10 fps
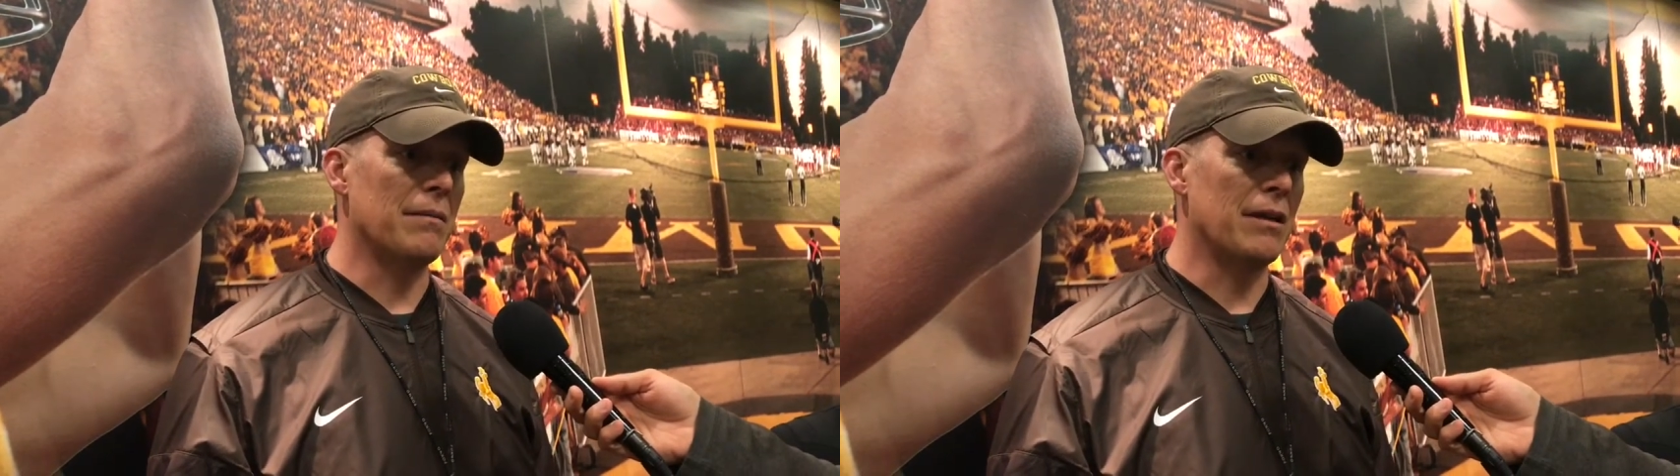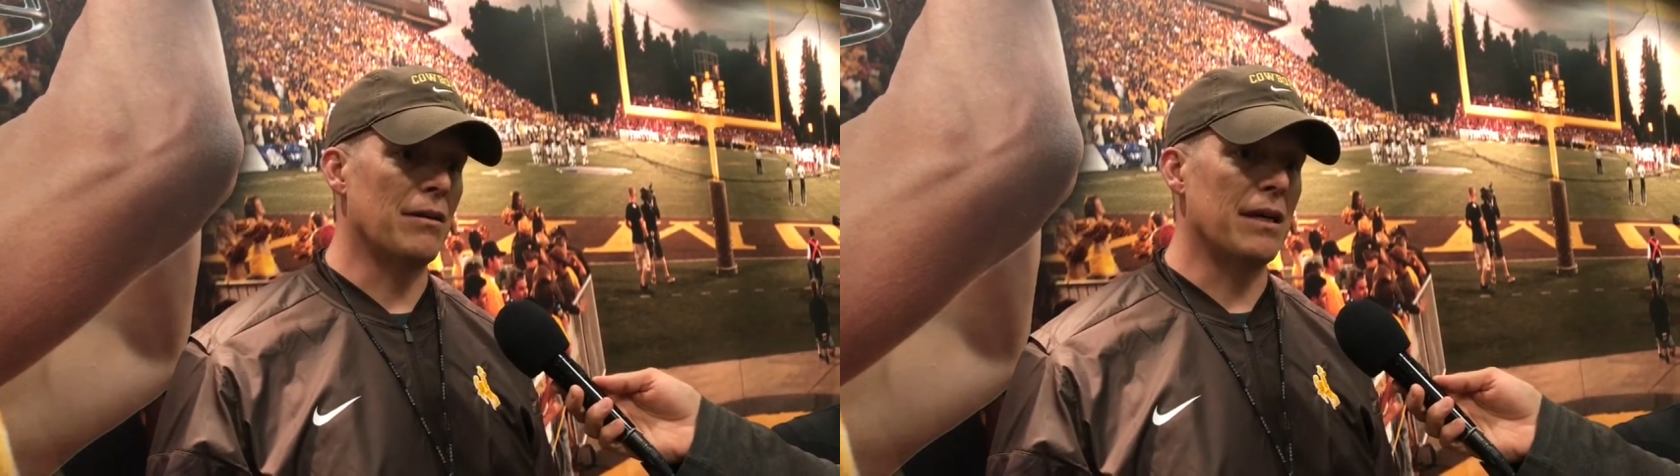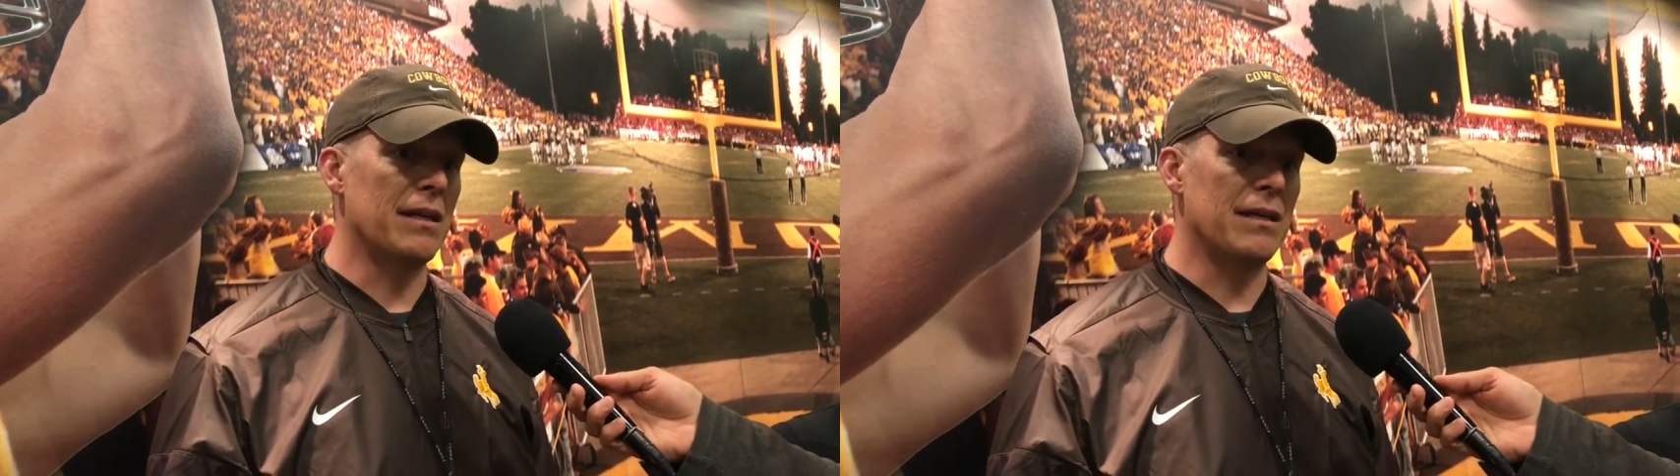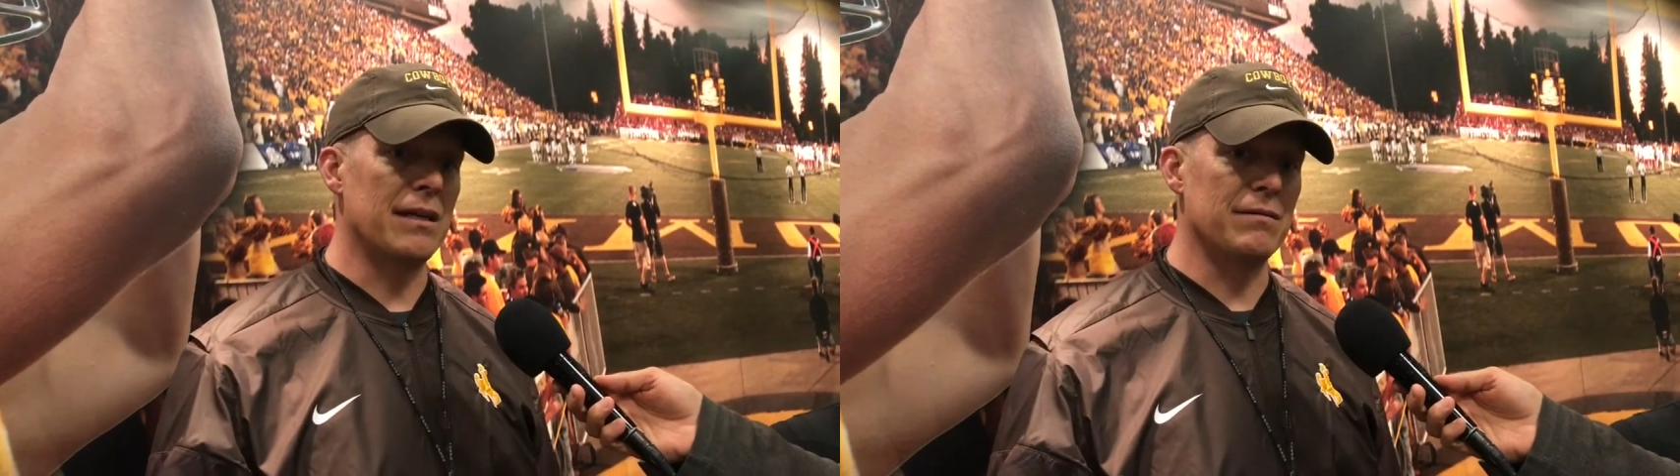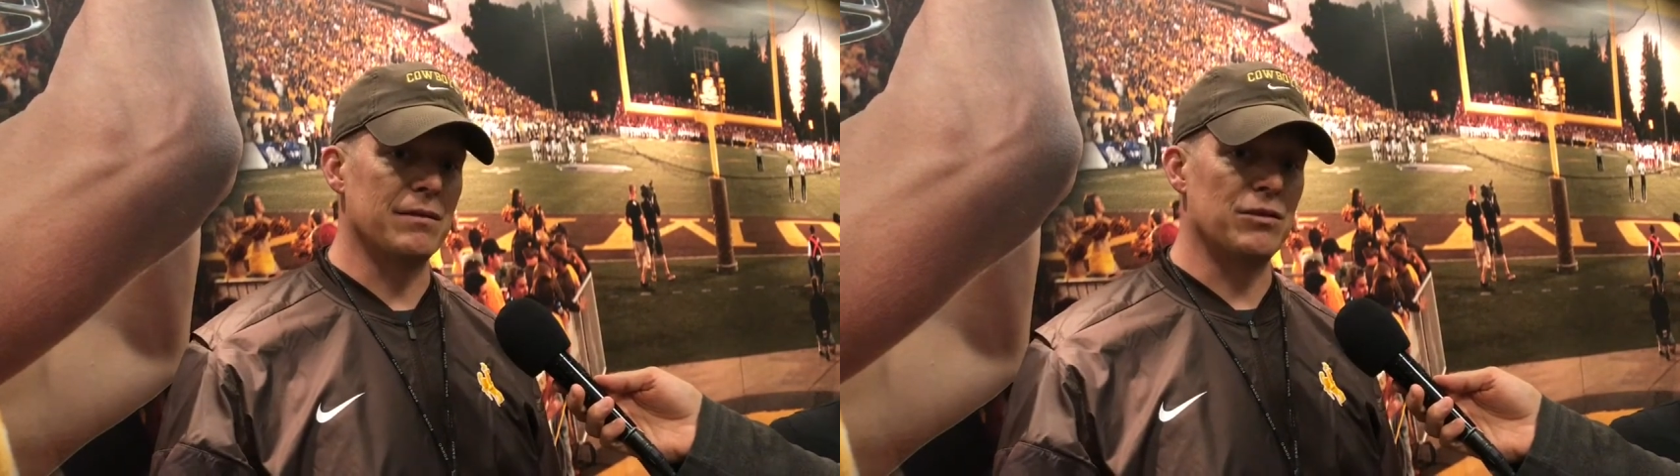You know,
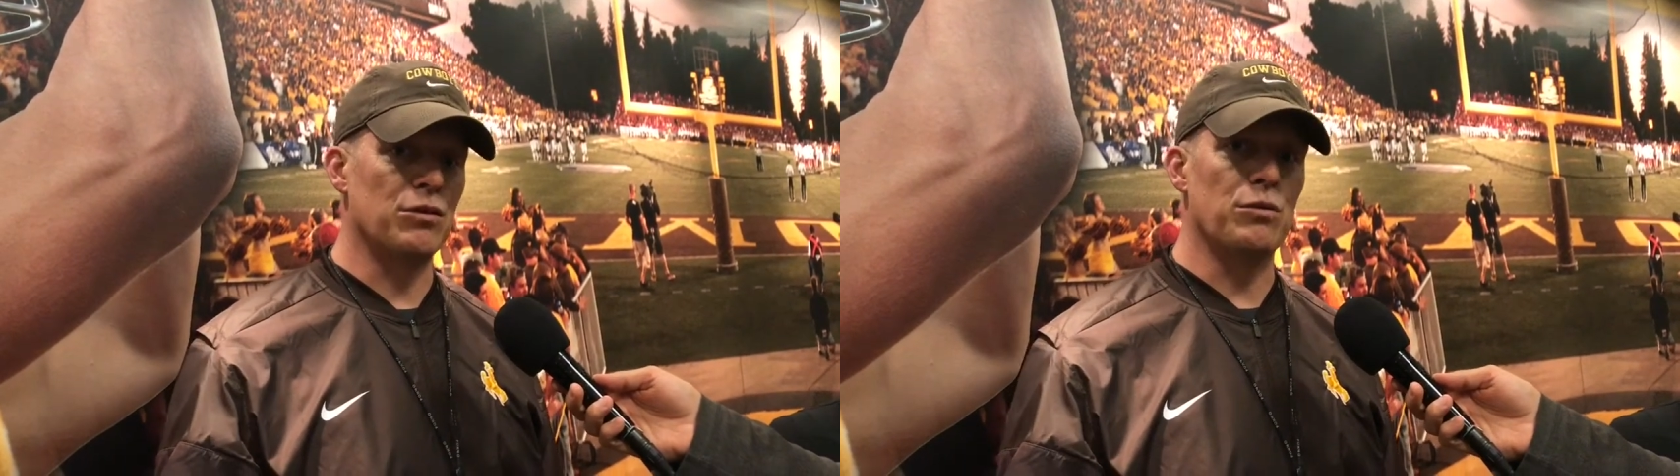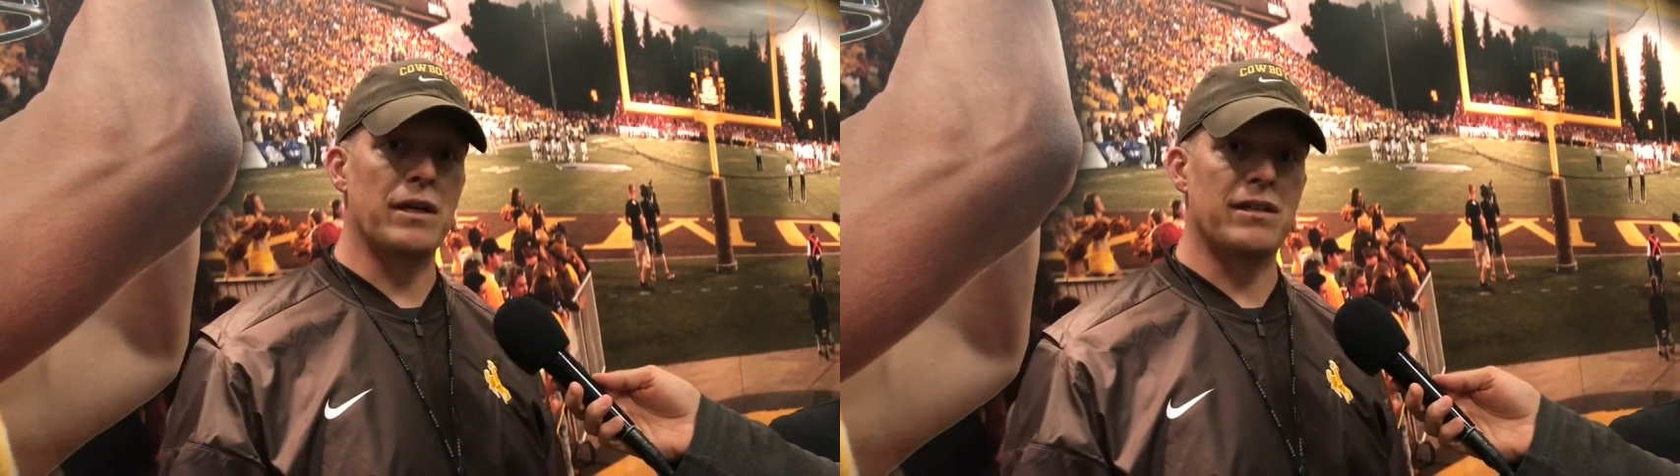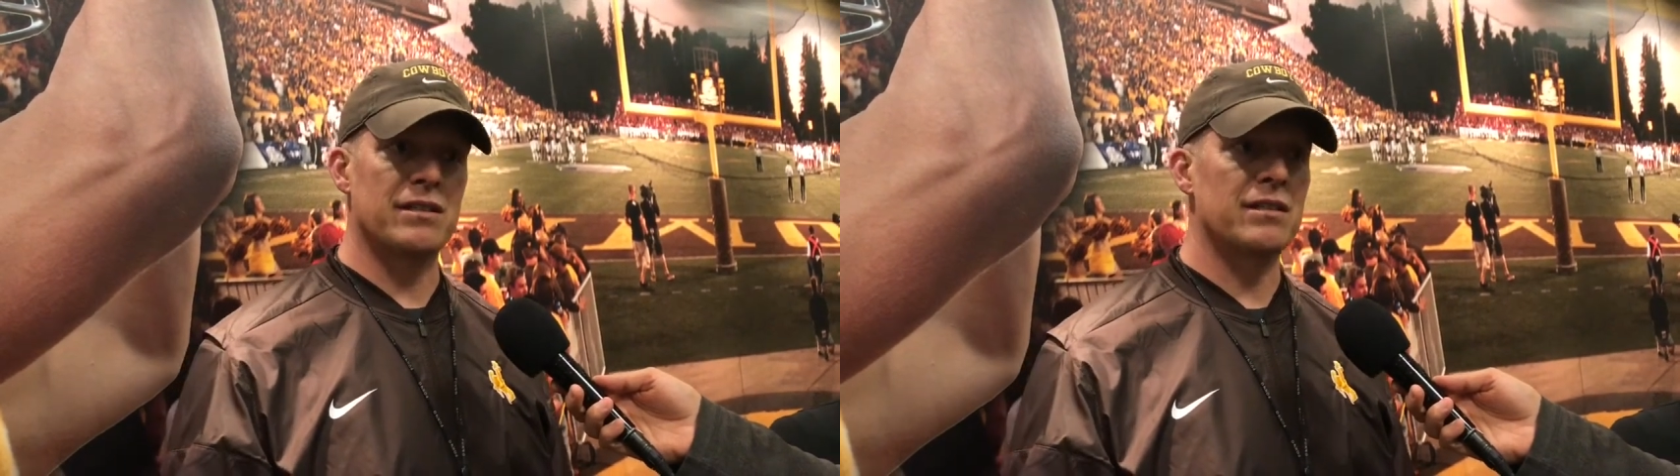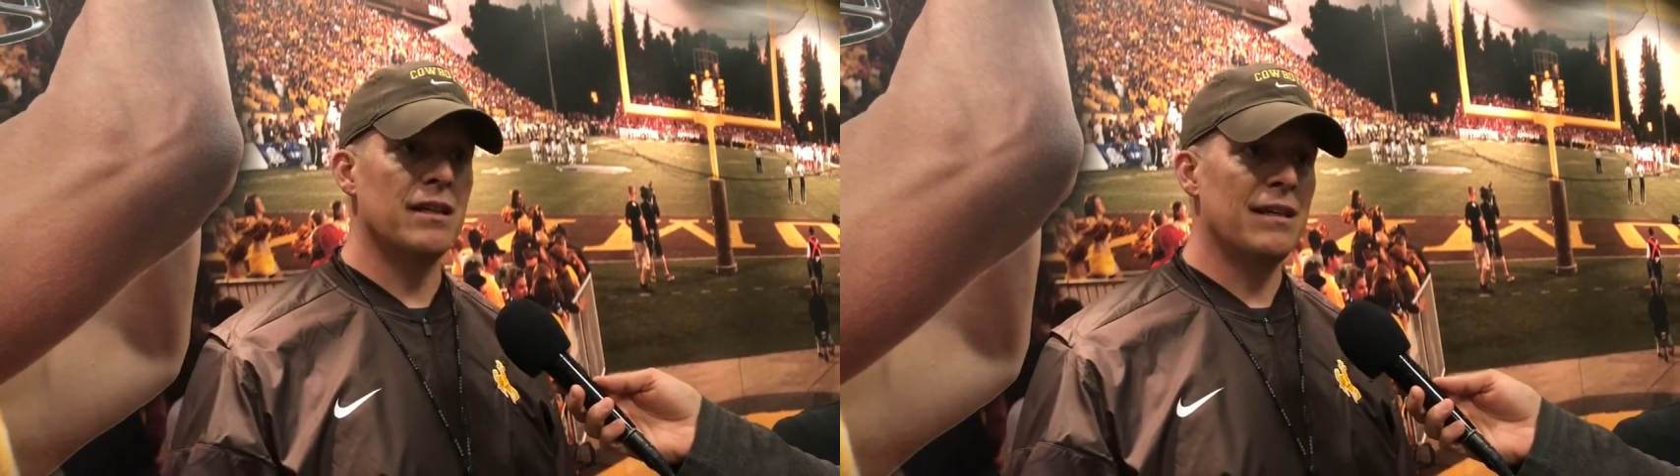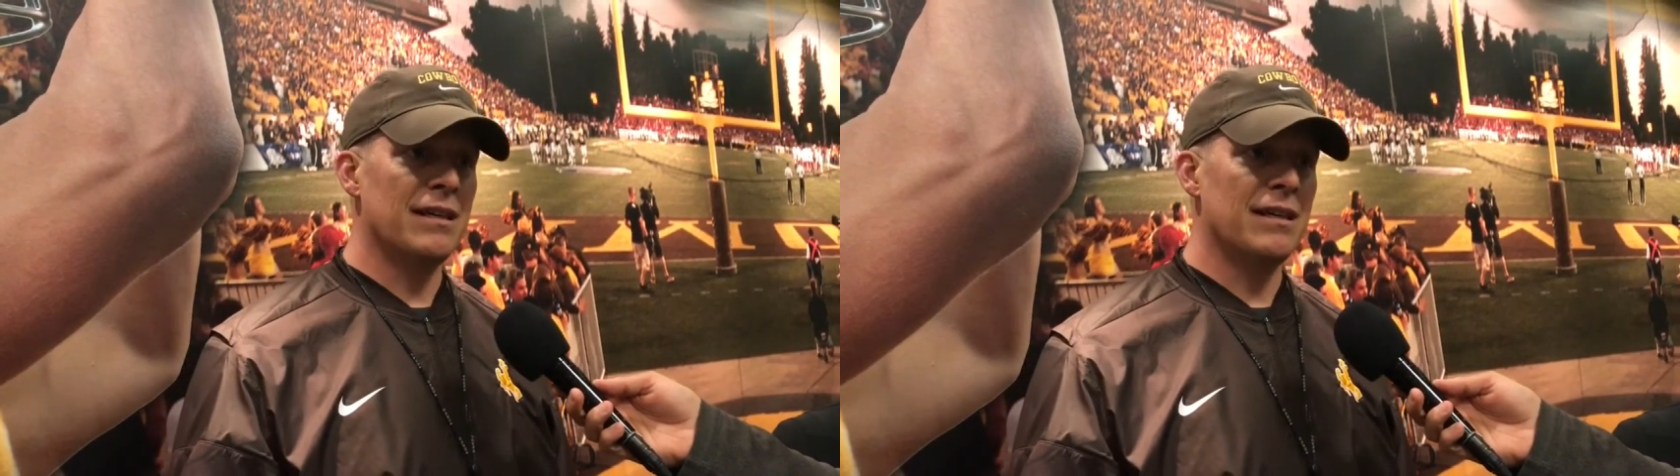he's 2 weeks